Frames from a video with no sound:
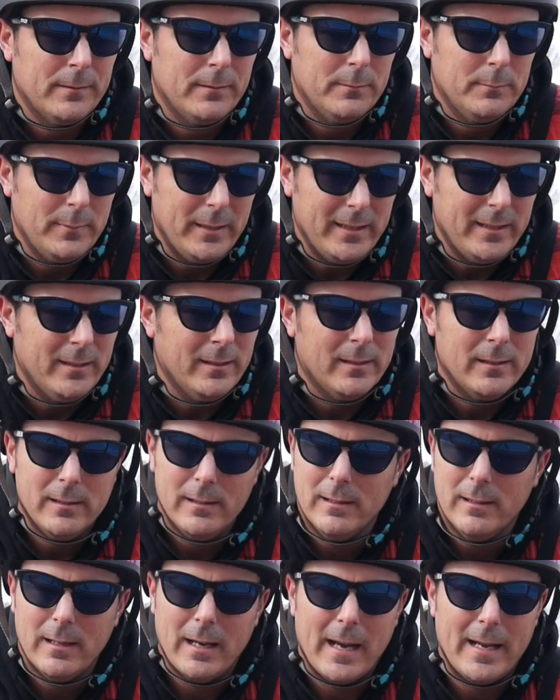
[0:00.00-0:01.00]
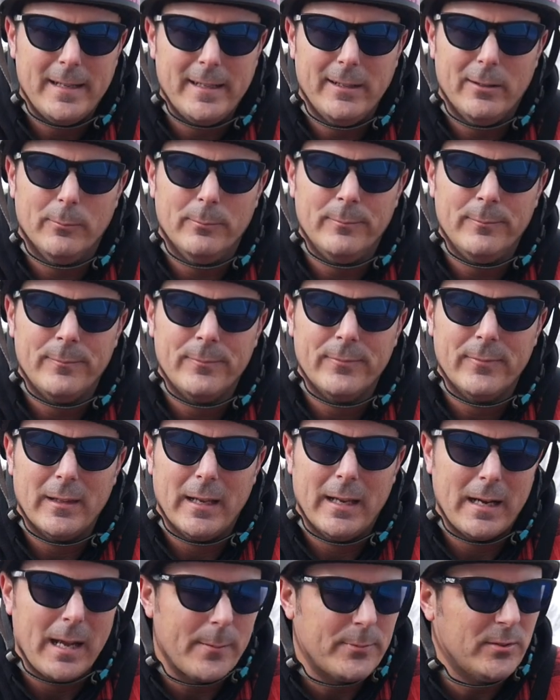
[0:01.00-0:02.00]
Me, I need them.
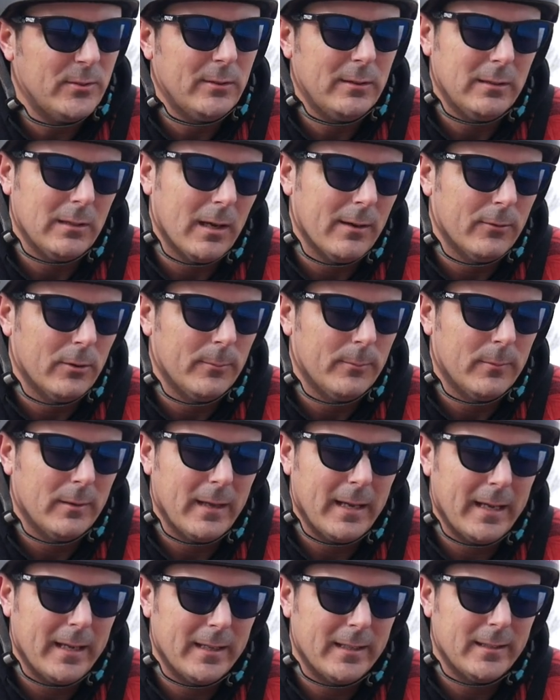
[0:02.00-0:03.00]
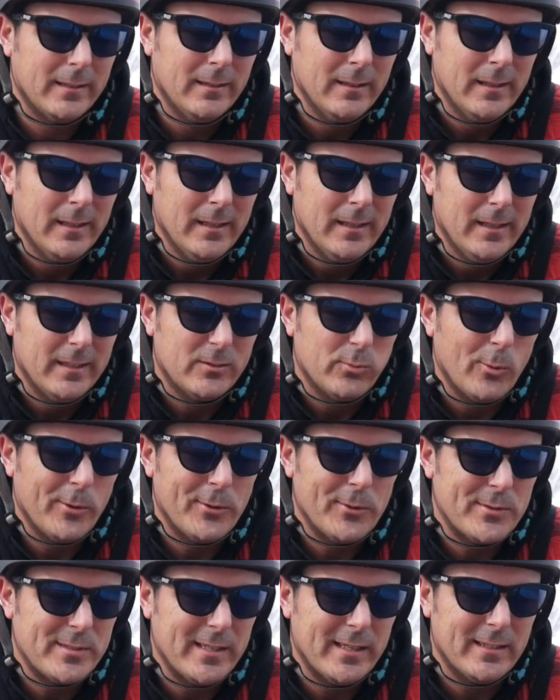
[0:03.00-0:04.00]
And I absolutely love them. And it's one of
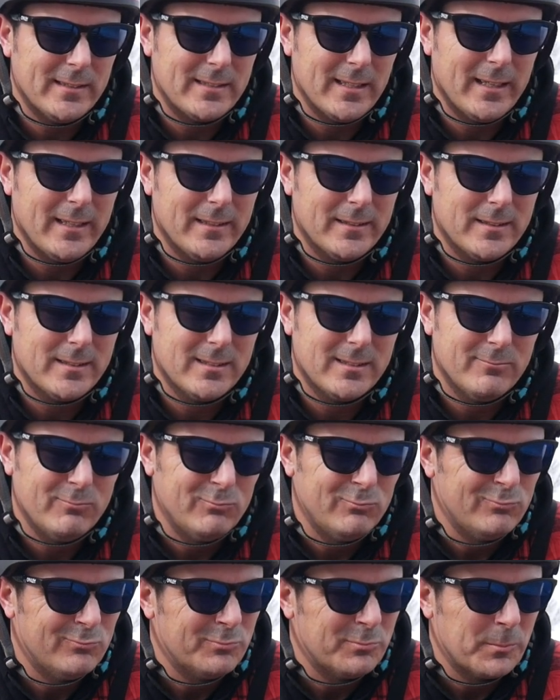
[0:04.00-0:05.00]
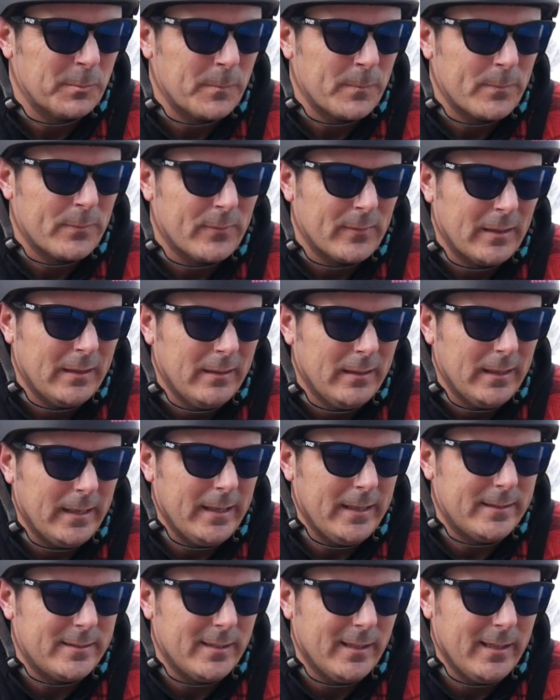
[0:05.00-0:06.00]
those things that it's
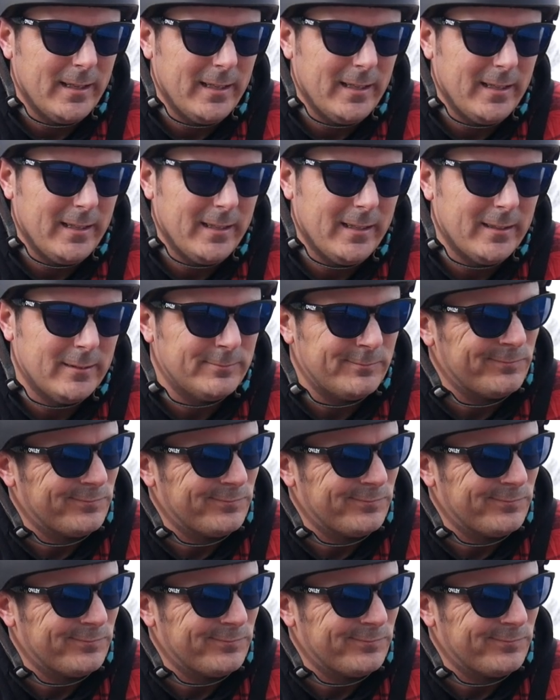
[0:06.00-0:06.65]
it's a